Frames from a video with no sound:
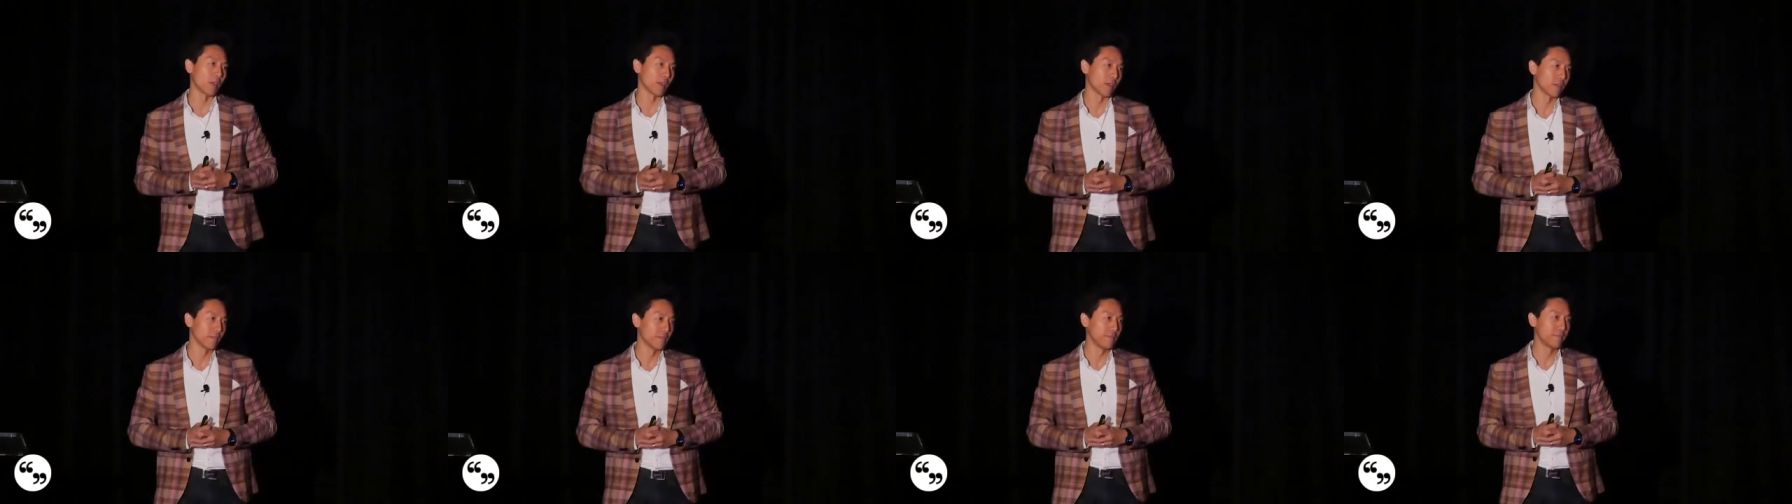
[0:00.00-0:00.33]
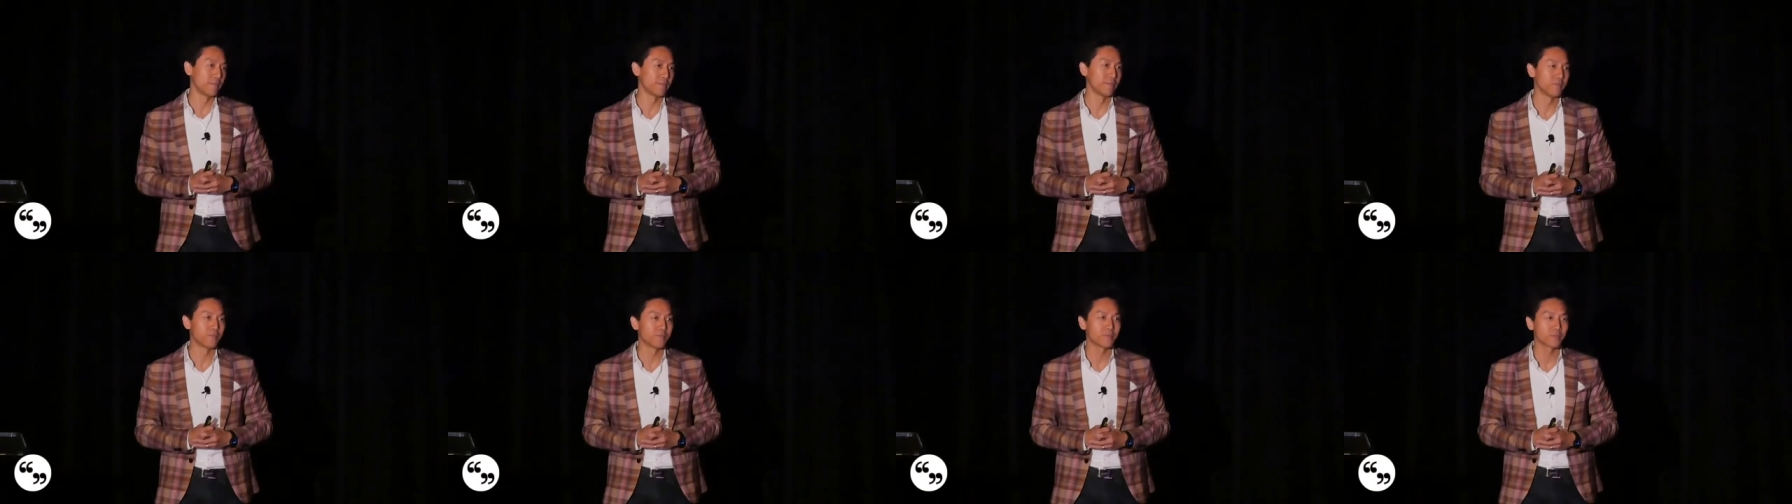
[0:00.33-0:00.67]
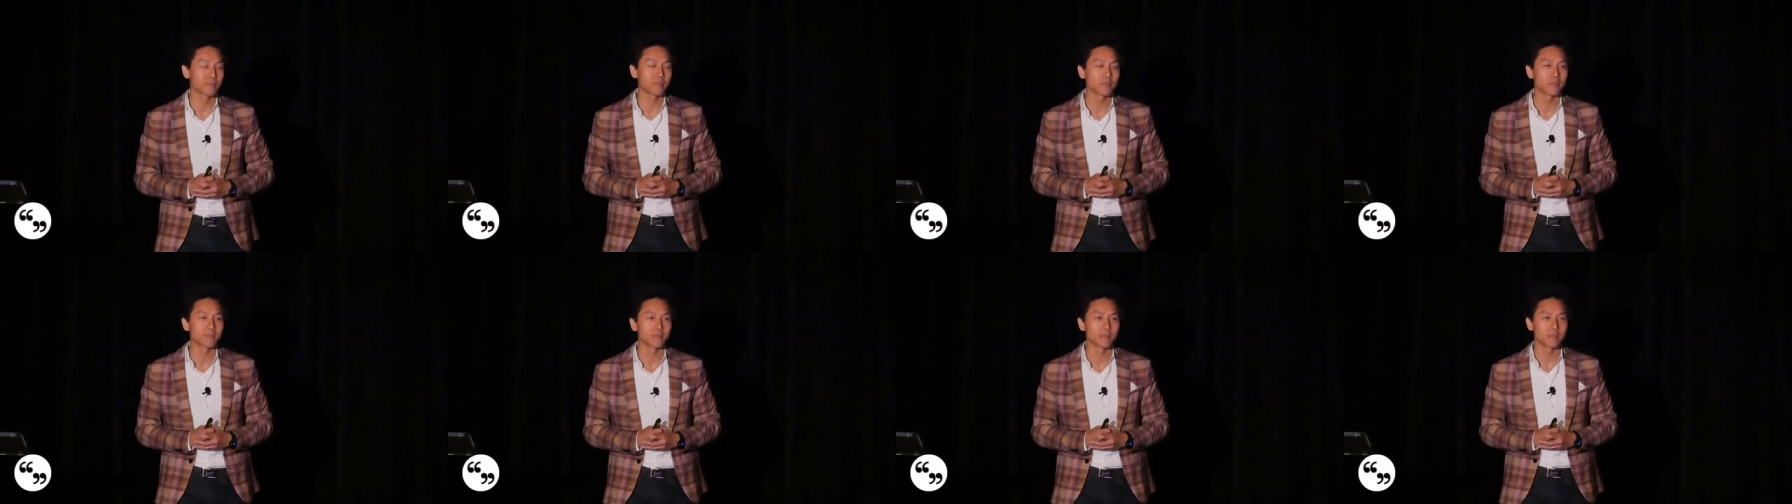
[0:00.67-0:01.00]
I
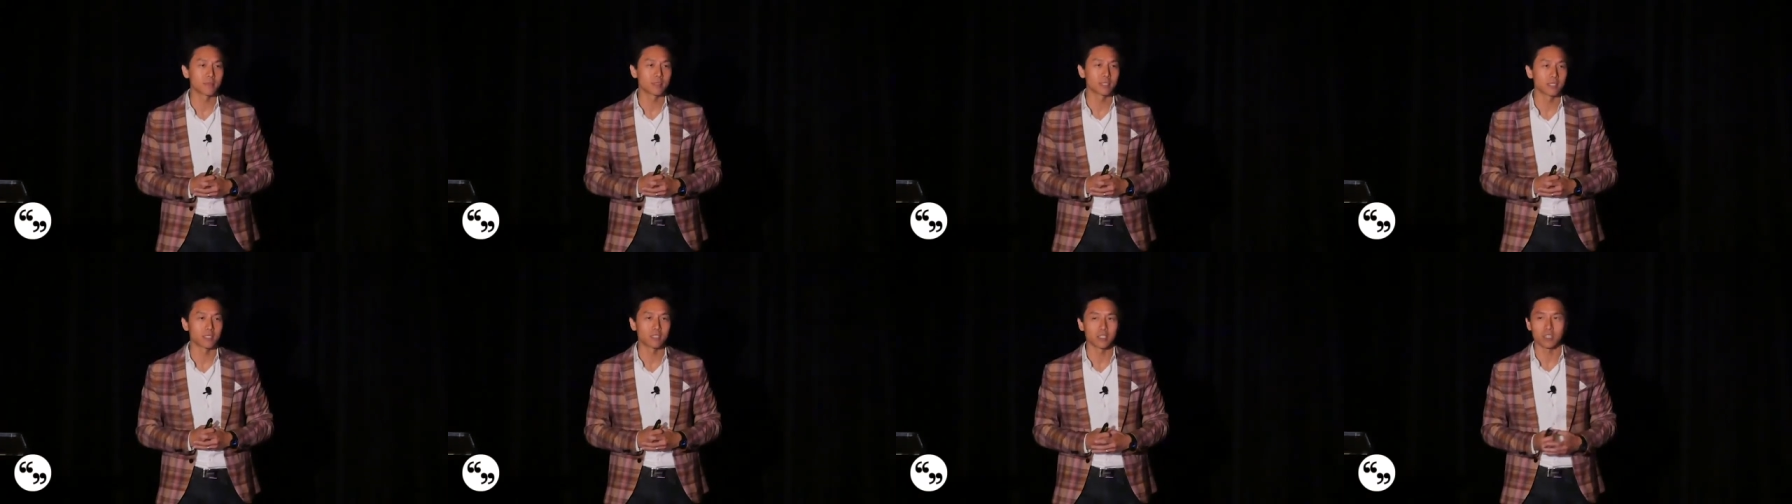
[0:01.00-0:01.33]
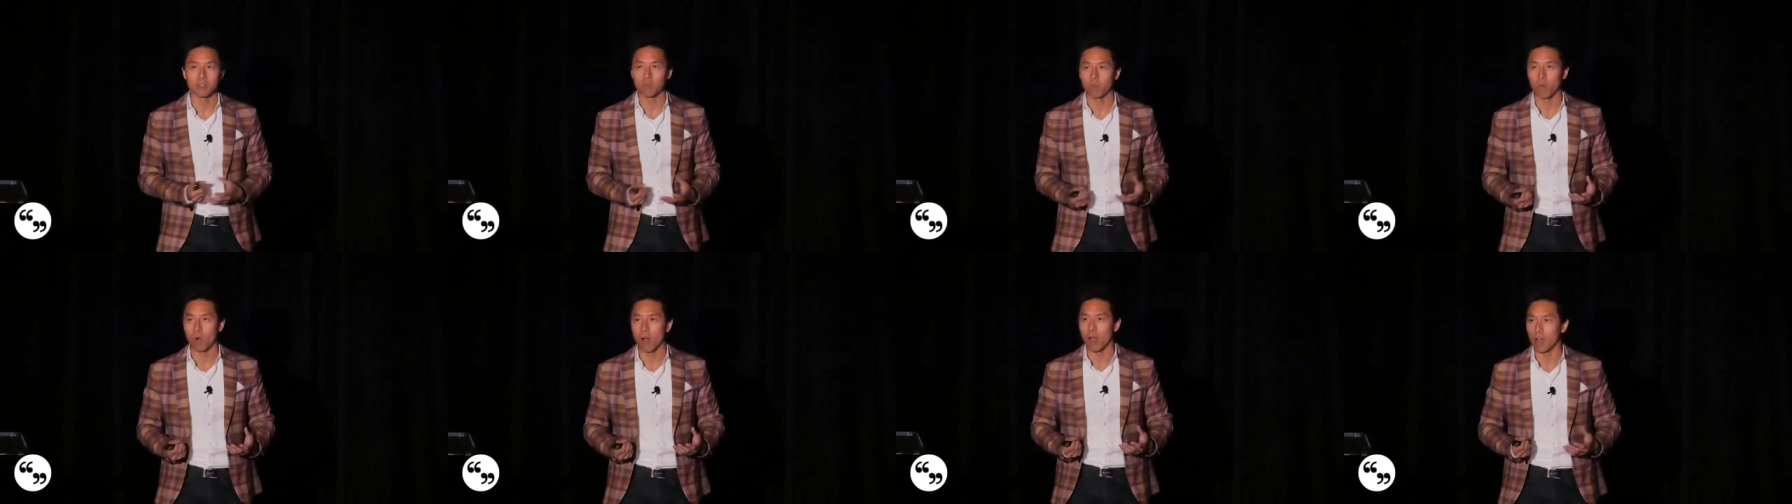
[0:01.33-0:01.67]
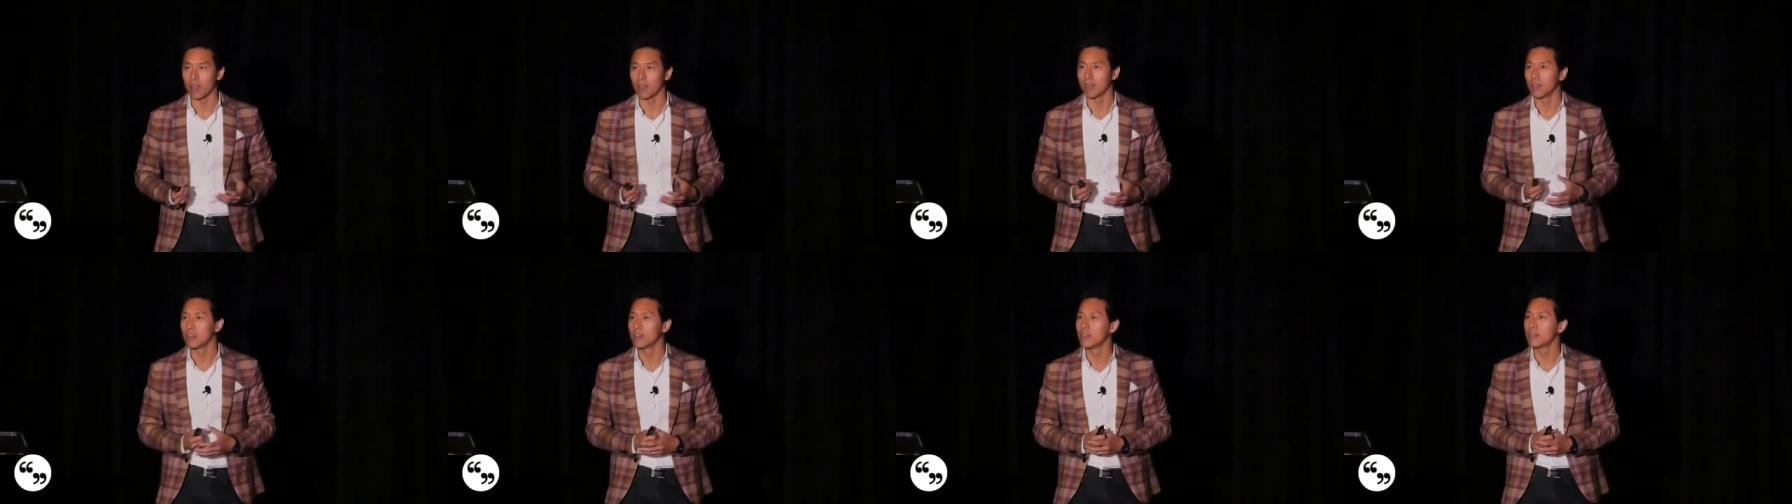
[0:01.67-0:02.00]
said,
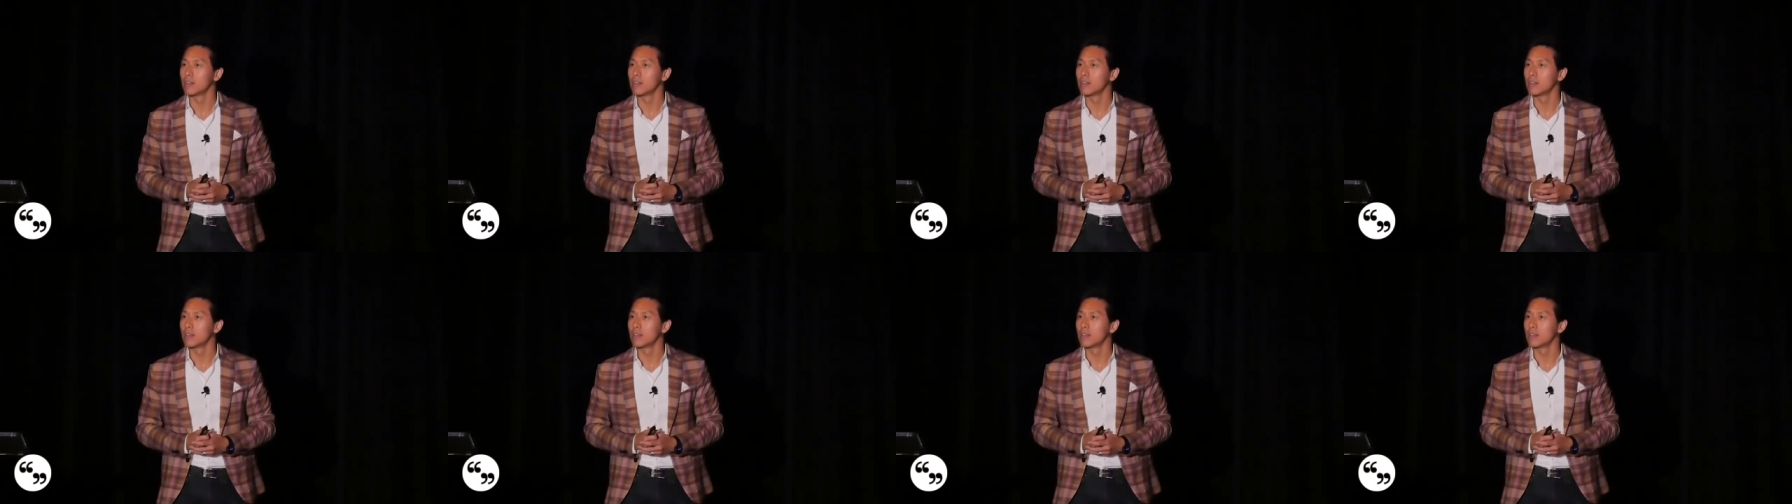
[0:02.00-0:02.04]
why?